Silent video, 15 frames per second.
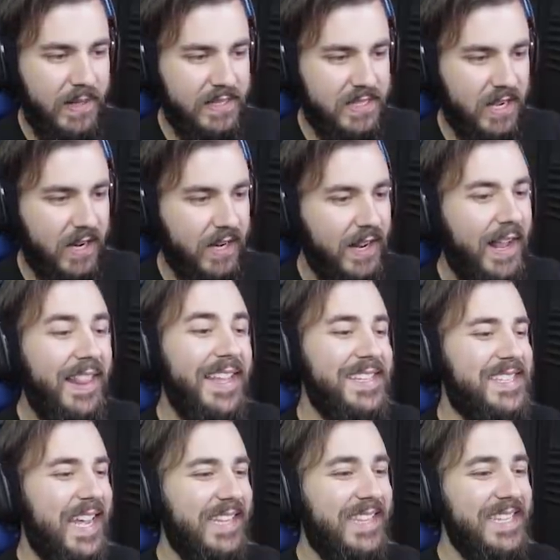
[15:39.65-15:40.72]
Let's go. Let's
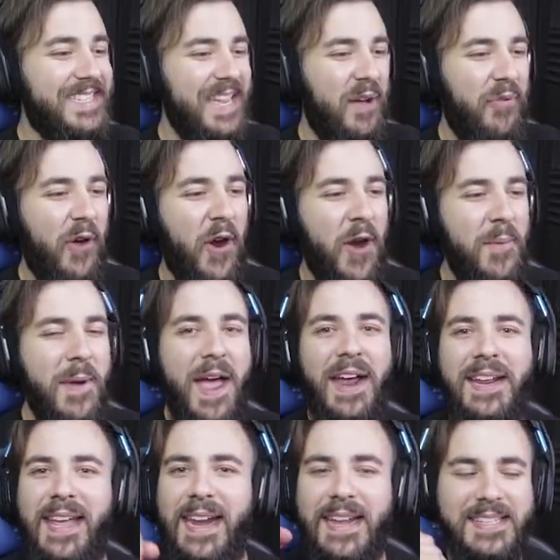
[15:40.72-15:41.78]
take this stuff home,
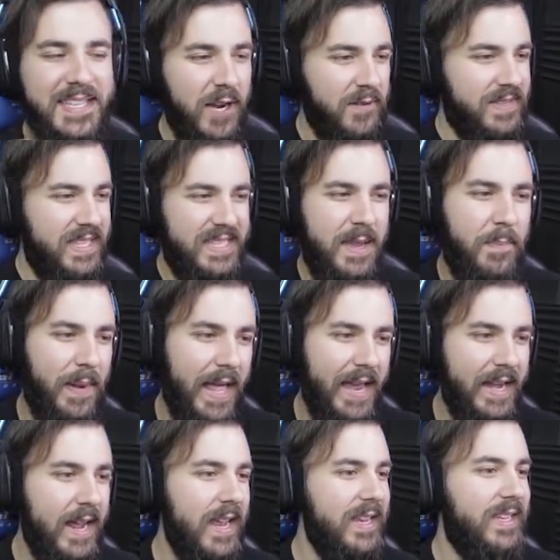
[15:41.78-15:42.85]
get ourselves the
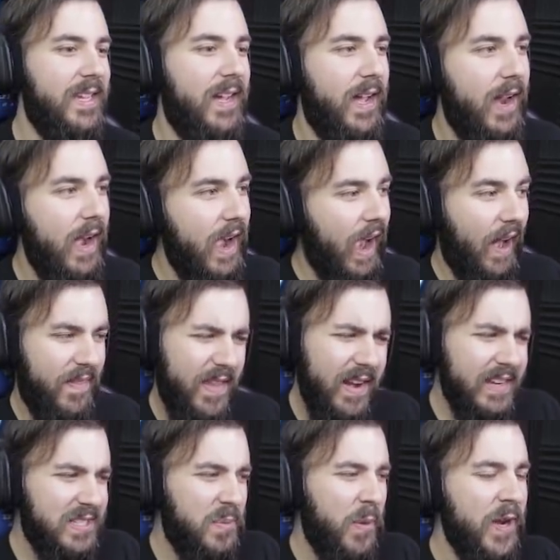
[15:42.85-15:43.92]
zipline anchor, and then
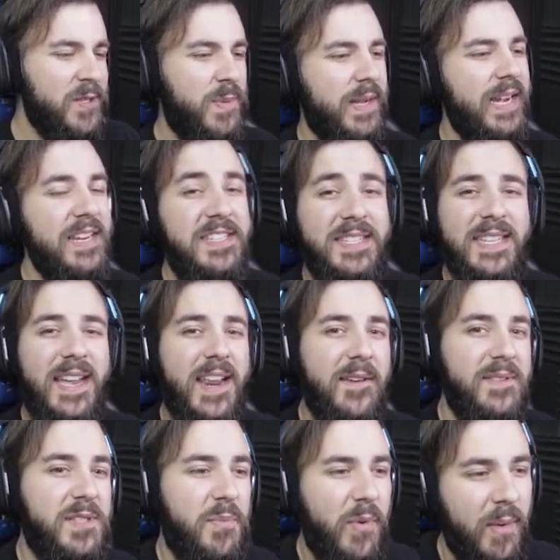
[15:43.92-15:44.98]
I suppose we can actually start
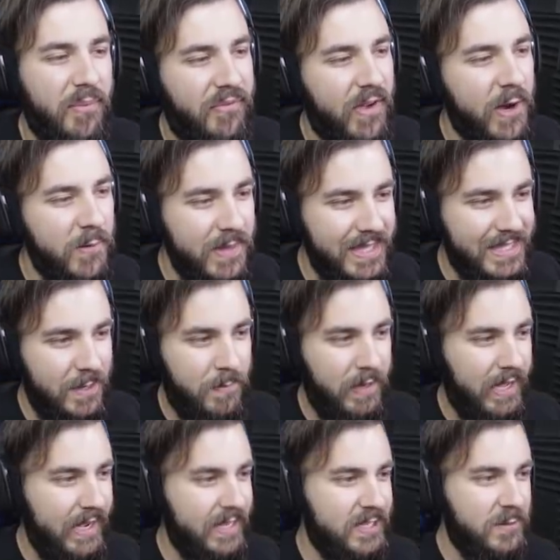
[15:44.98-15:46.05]
having some proper fun with the
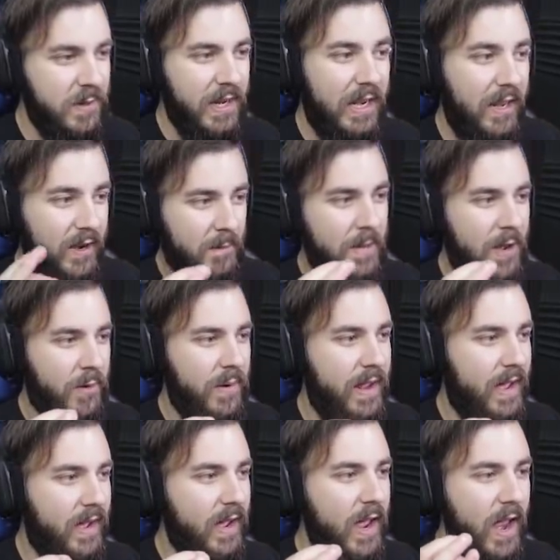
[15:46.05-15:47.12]
ziplines. So we got a lot of metal
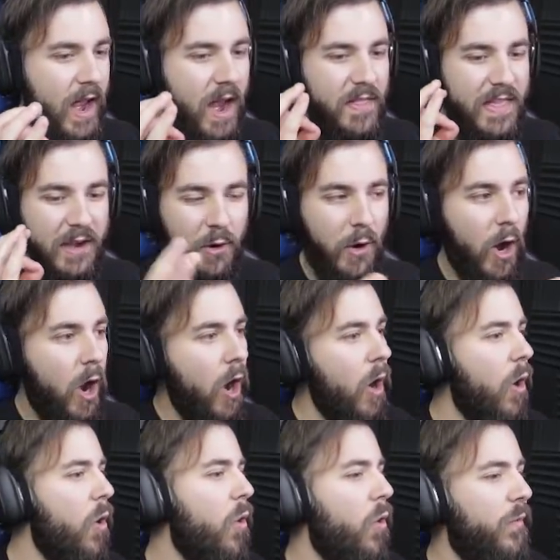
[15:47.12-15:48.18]
now. That
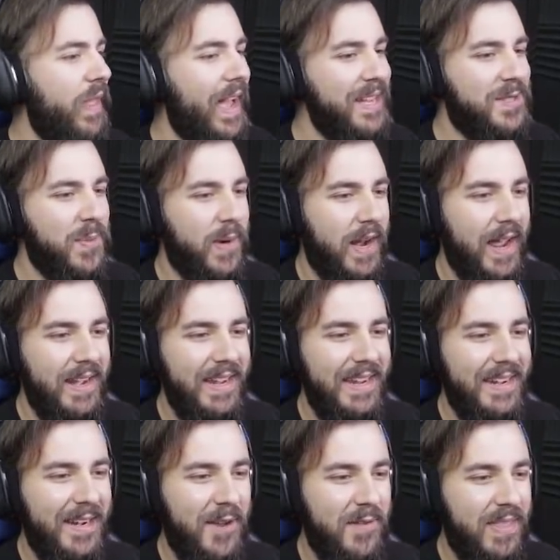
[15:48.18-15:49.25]
Oh, that's what I
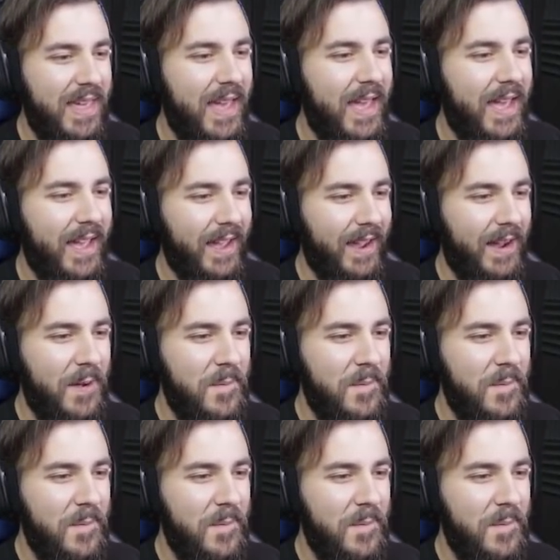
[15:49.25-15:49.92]
needed over there.